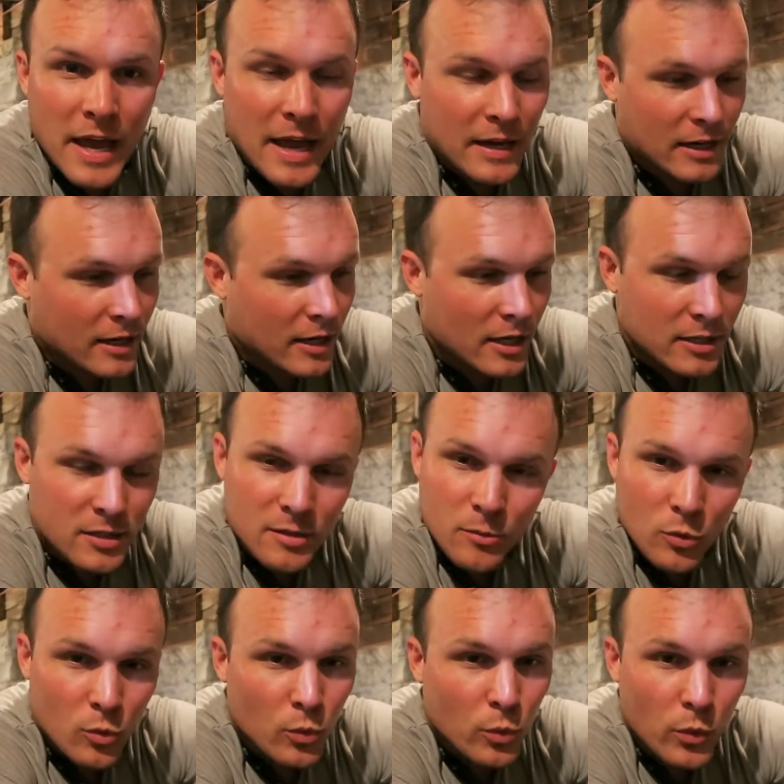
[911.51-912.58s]
And a
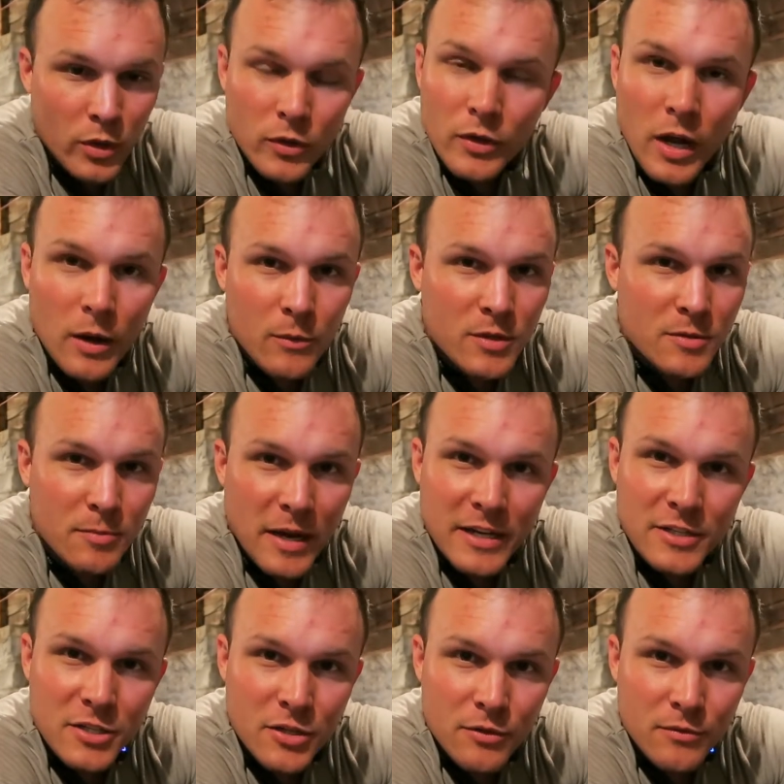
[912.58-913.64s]
customer will not
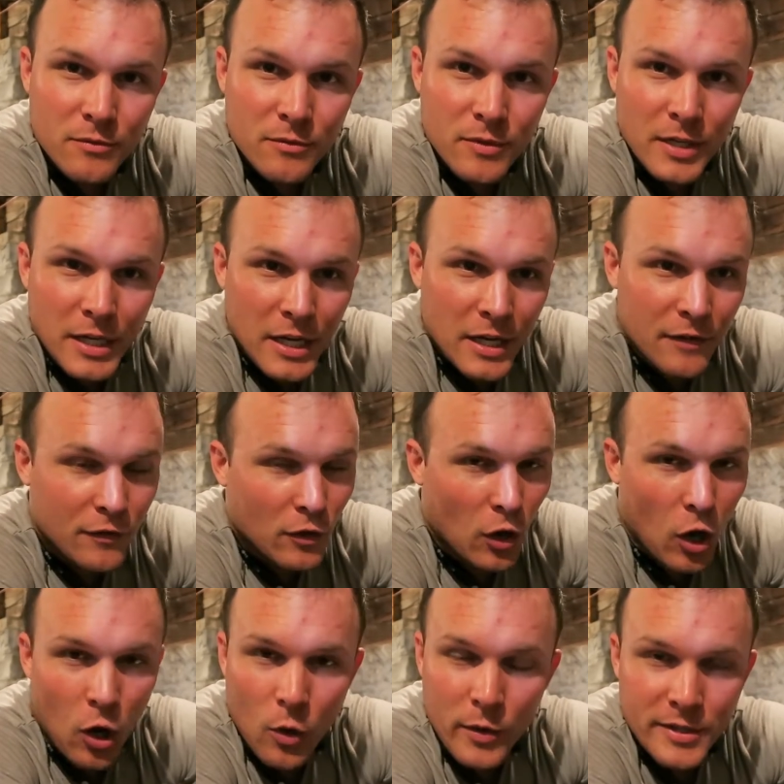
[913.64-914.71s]
respect you if you're
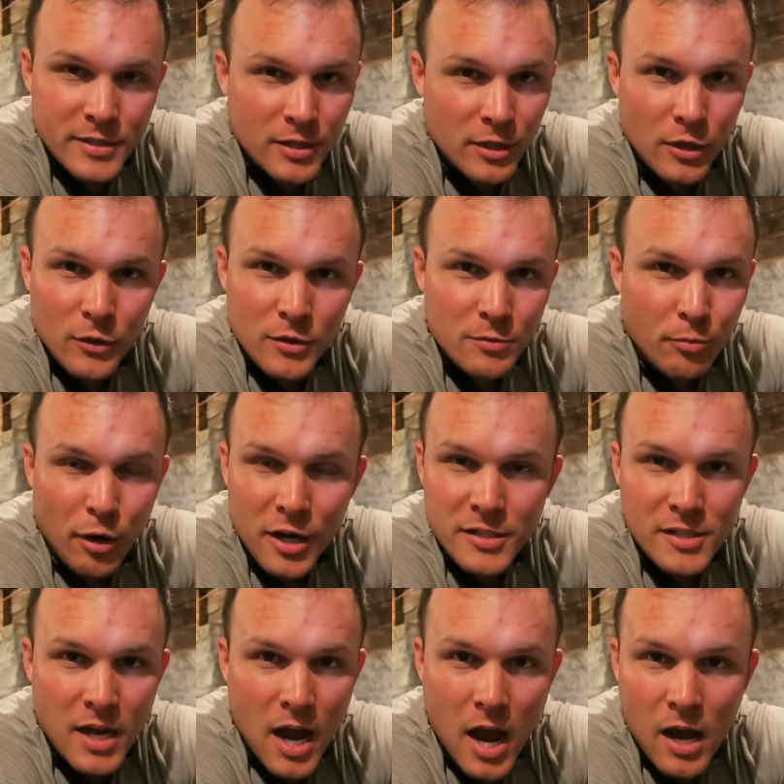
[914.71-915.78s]
always the lowest
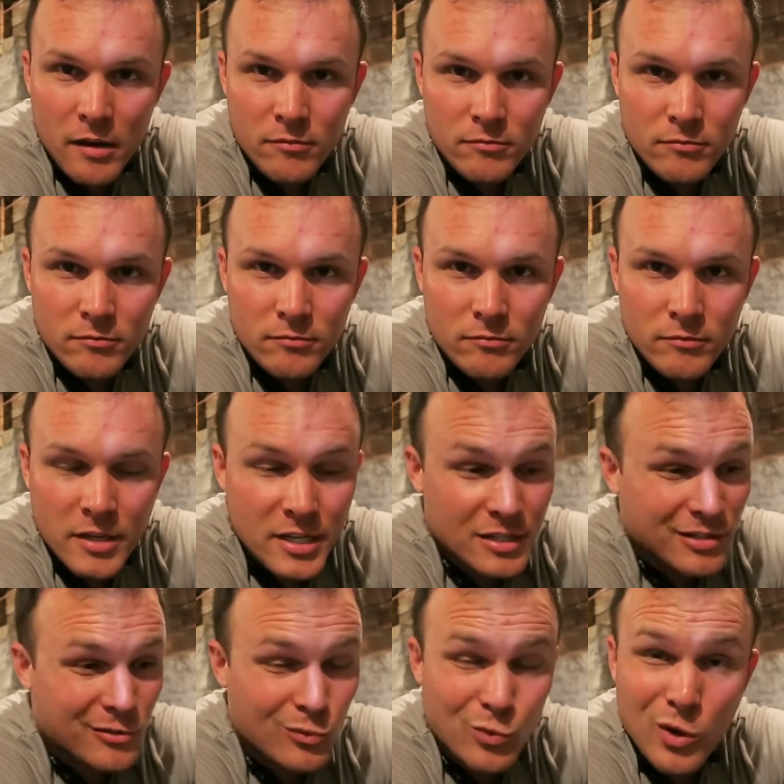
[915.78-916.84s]
price guy. He
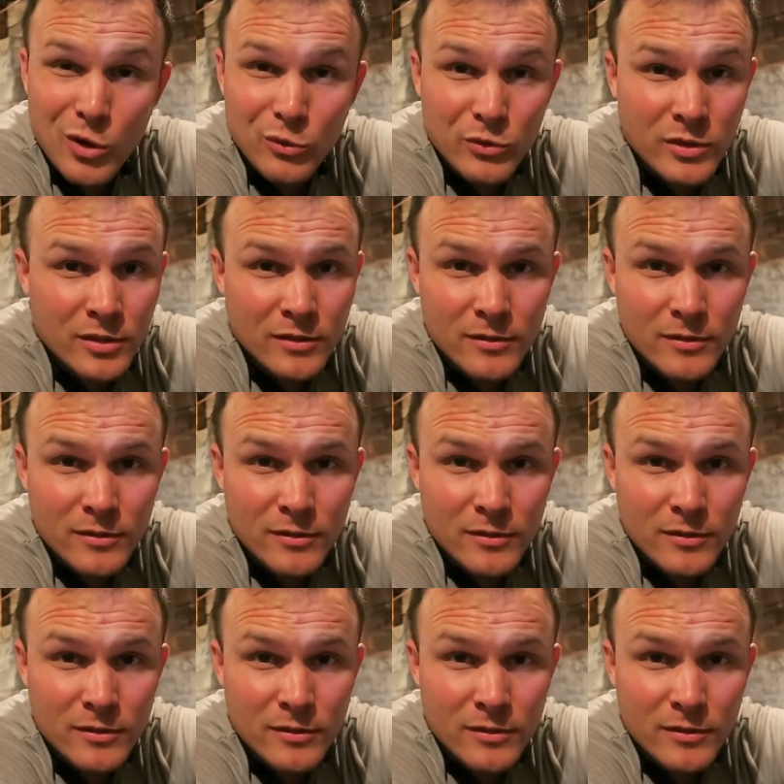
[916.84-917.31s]
just won't.